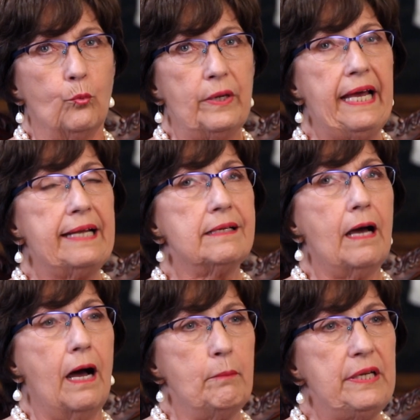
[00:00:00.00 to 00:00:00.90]
we had
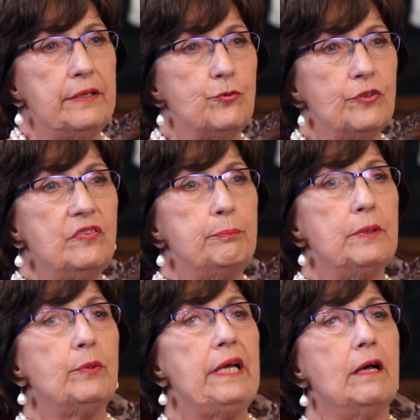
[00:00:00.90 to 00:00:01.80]
common interests,
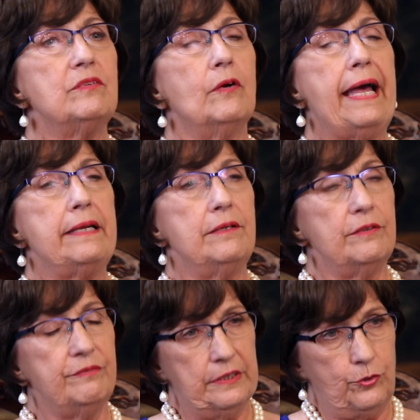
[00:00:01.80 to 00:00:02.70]
but we also had
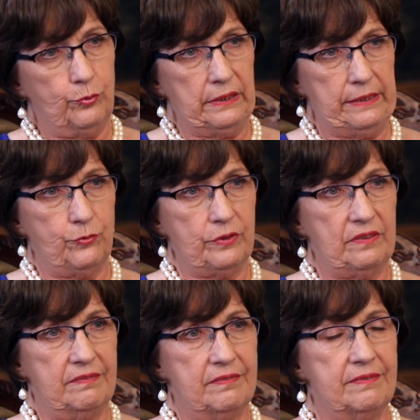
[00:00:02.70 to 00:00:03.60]
individual
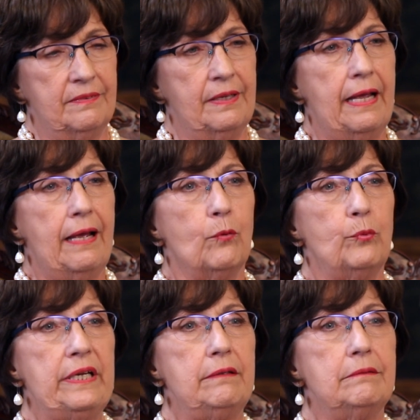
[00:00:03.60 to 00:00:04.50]
interests.
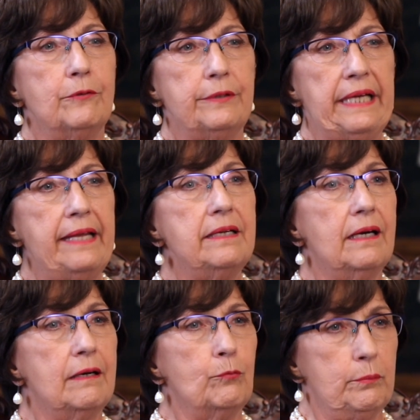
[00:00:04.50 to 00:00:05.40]
We
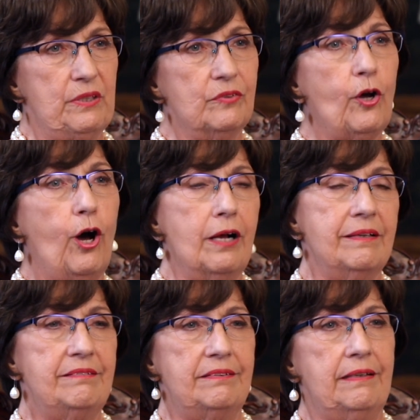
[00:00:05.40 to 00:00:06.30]
created a women's
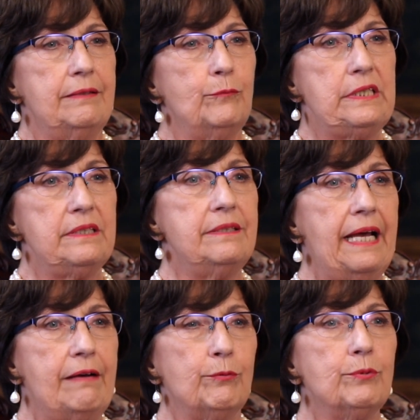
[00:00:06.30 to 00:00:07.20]
caucus, and we didn't
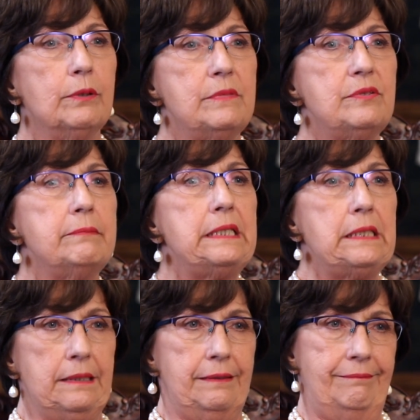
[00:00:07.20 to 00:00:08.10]
have a room to
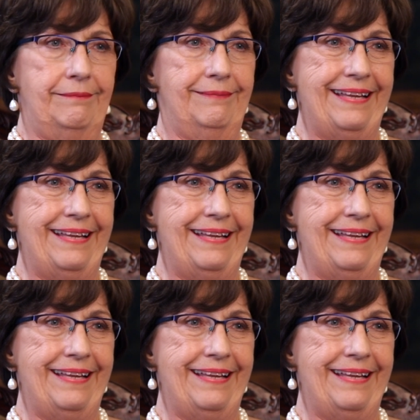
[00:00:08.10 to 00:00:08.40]
meet in.